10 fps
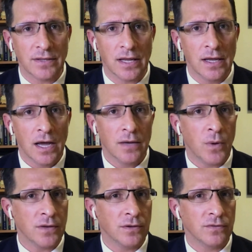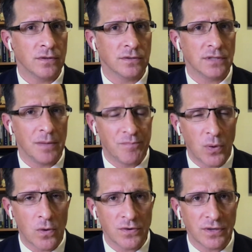the one of those those
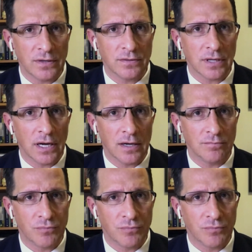important um,